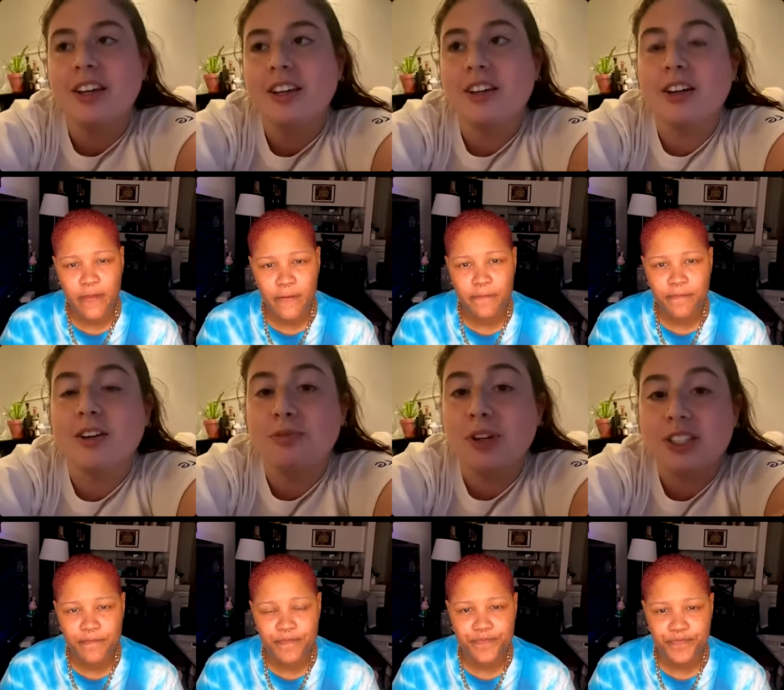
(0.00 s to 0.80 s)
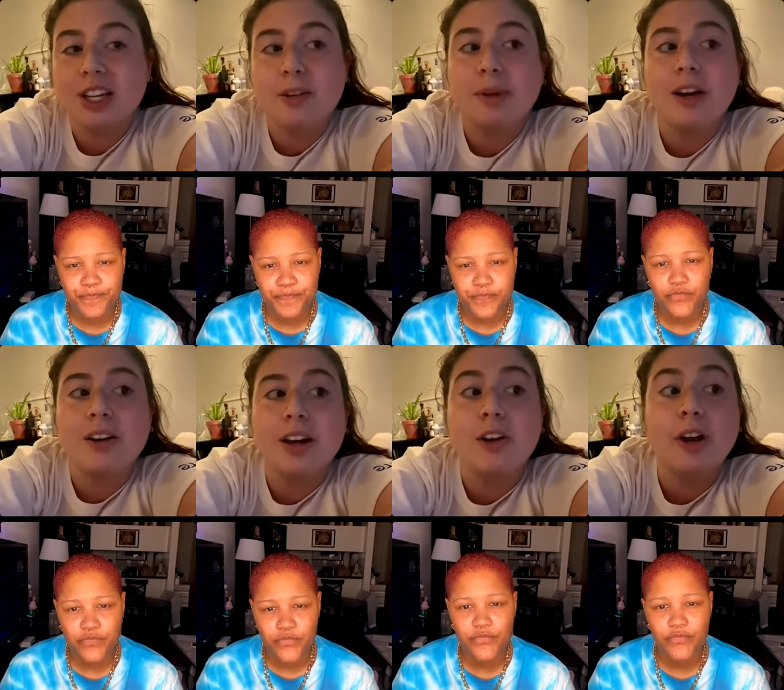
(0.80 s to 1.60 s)
Speaker 1: you're afraid to come
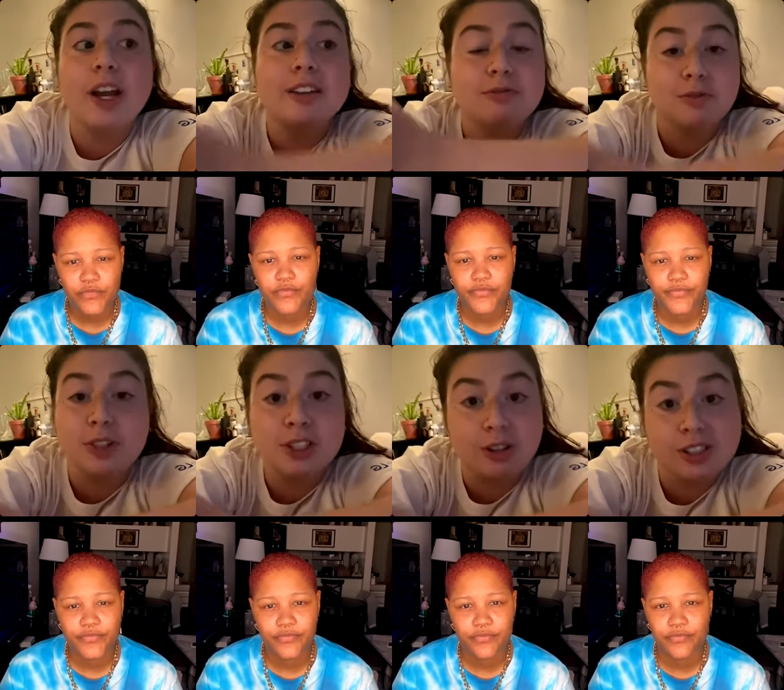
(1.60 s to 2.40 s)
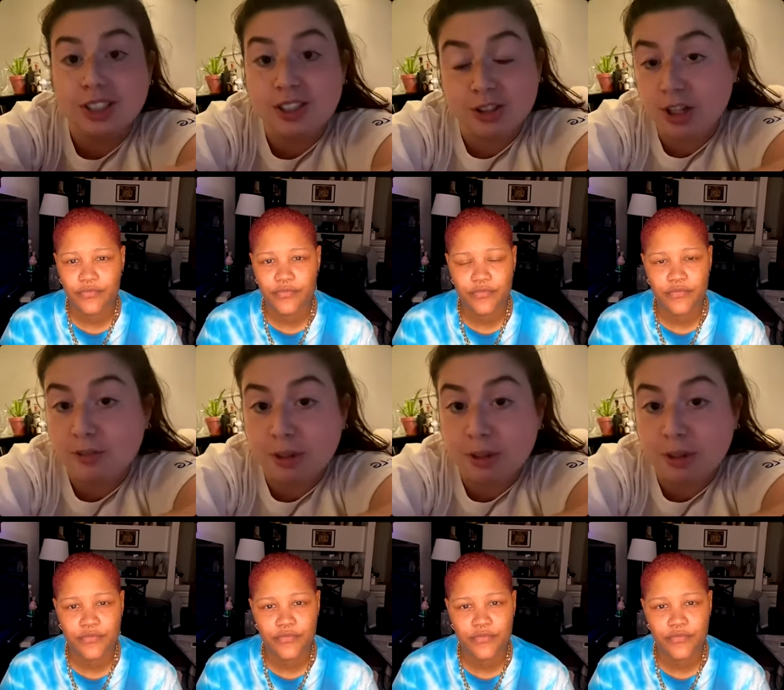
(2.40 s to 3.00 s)
out, a great resource is The Trevor